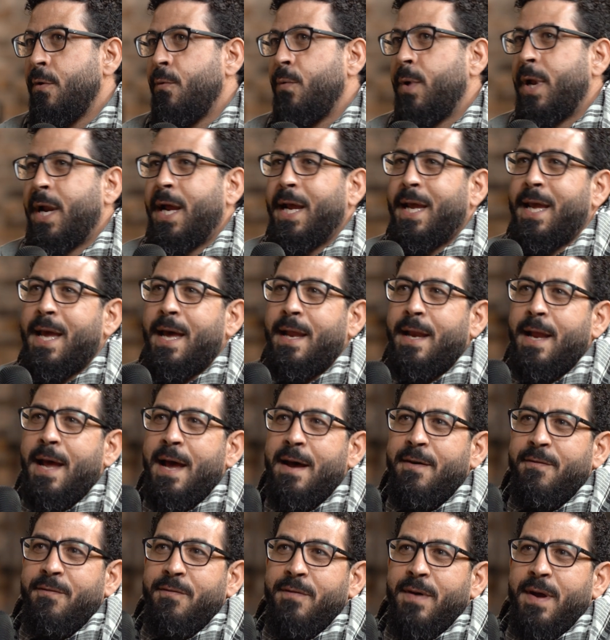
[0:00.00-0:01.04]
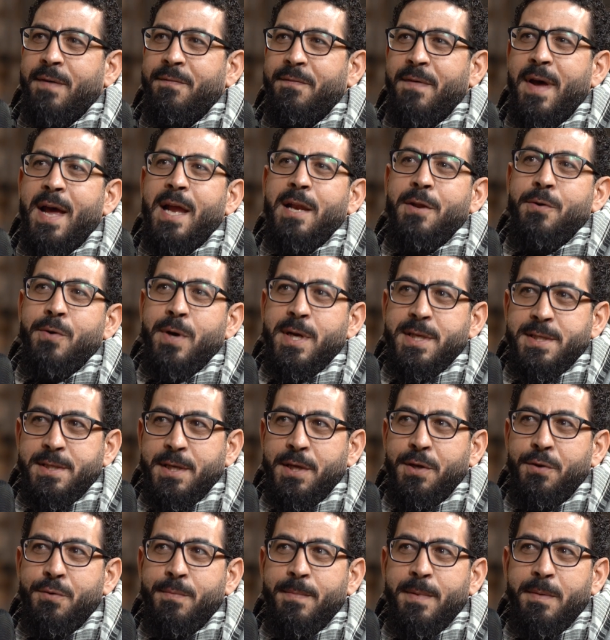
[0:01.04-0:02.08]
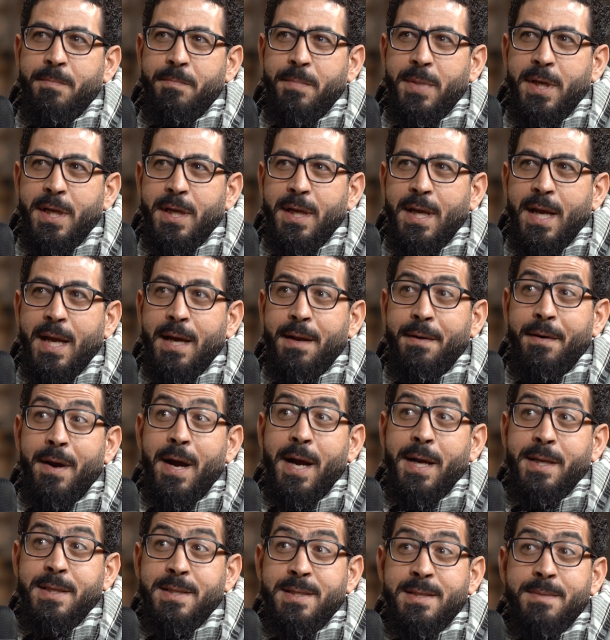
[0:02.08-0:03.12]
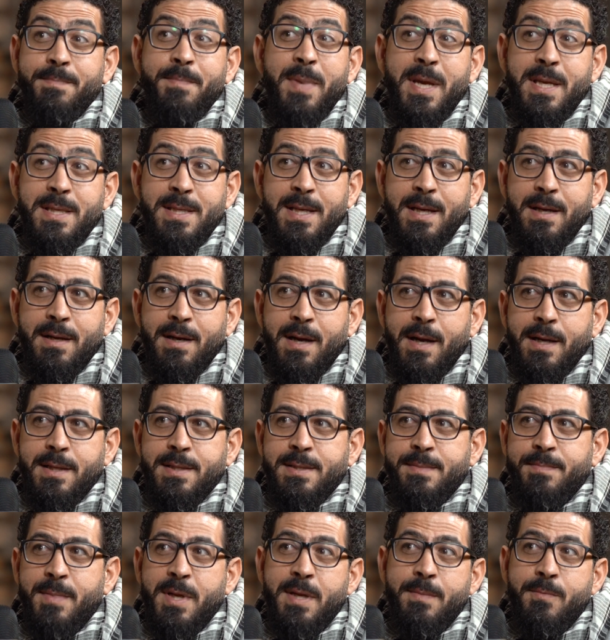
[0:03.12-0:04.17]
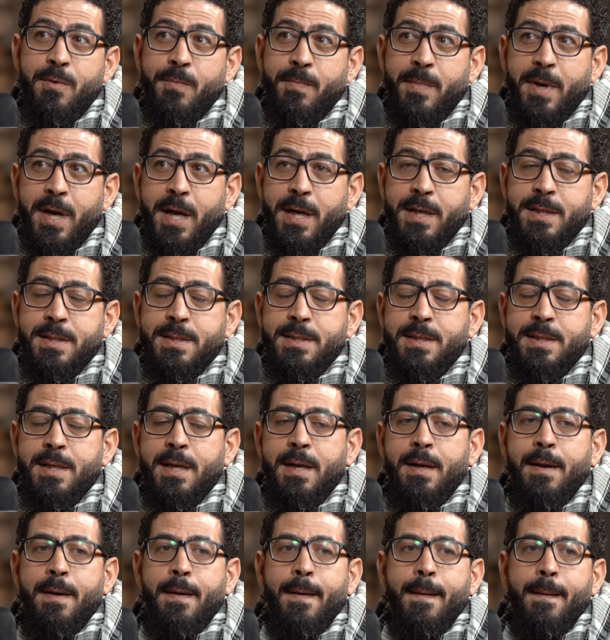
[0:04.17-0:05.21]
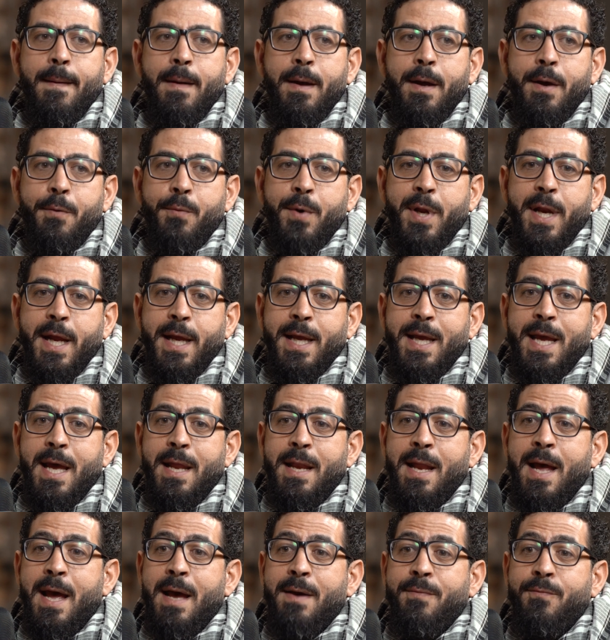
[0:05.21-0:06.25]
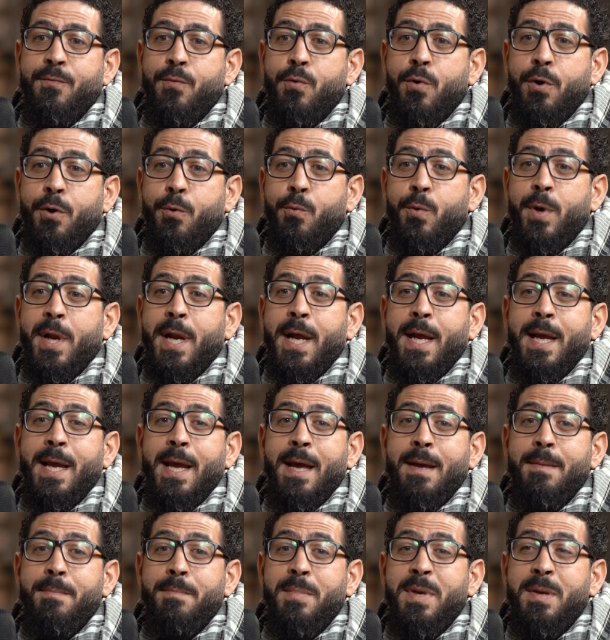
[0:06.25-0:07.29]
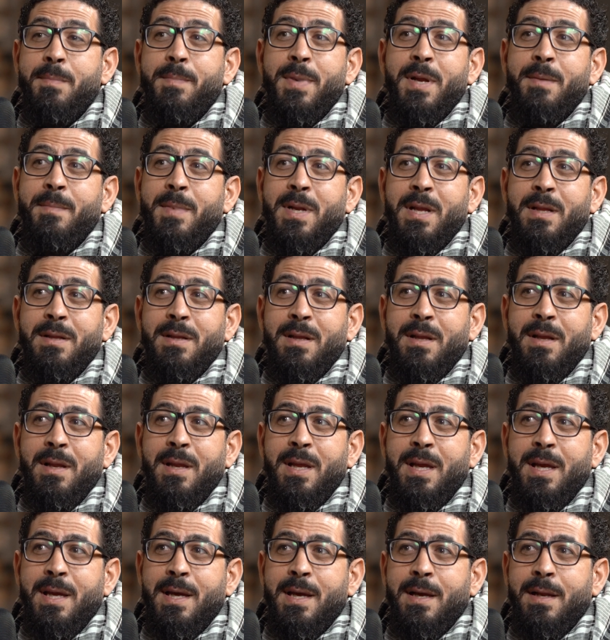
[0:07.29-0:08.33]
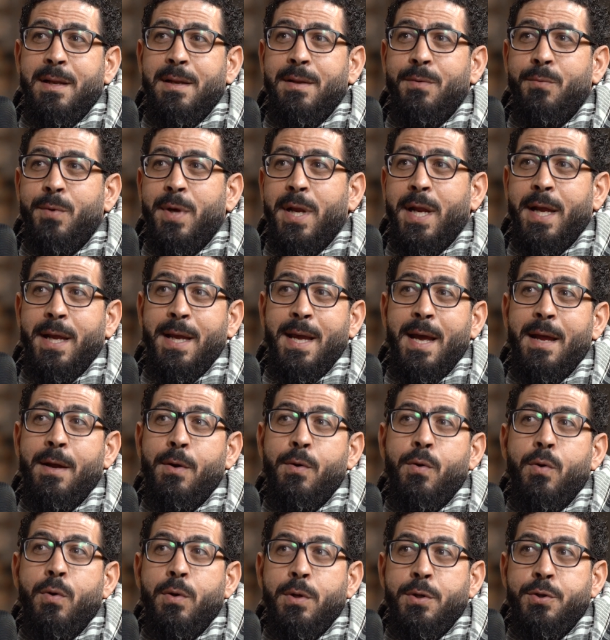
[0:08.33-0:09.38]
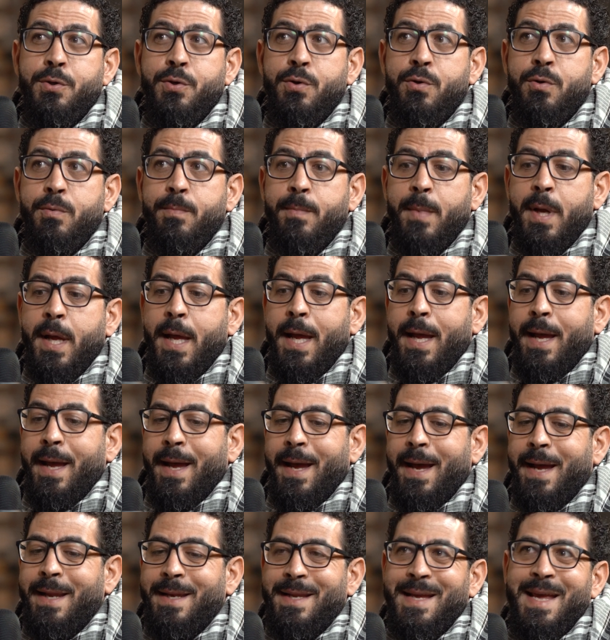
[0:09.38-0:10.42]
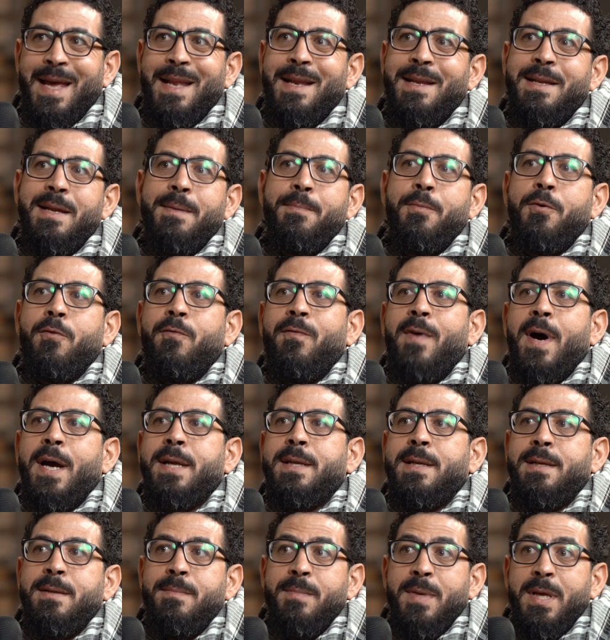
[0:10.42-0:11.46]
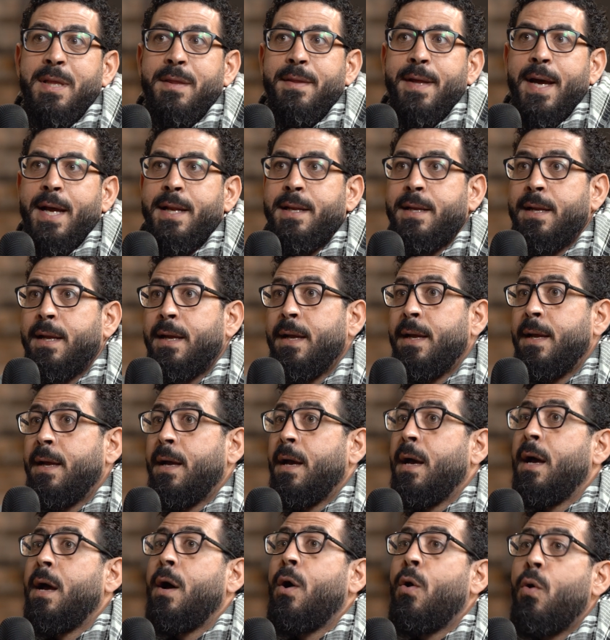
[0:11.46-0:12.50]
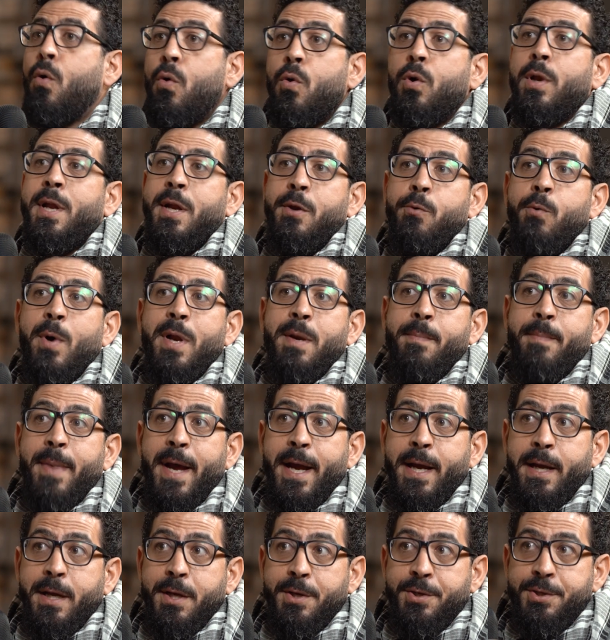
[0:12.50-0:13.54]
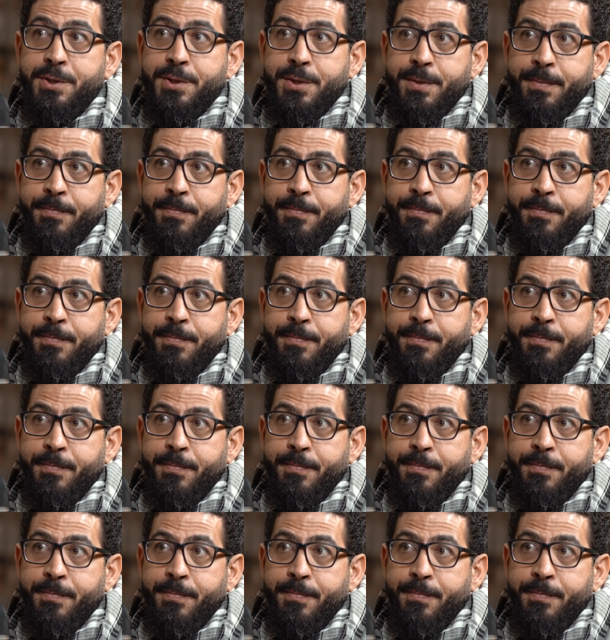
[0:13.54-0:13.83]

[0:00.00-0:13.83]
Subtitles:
where I can have a value as a human being, rights, basic rights, minimum rights, where I can have work, where I can be permanently legal, where I can call it home. And Canada provided me that all in one package.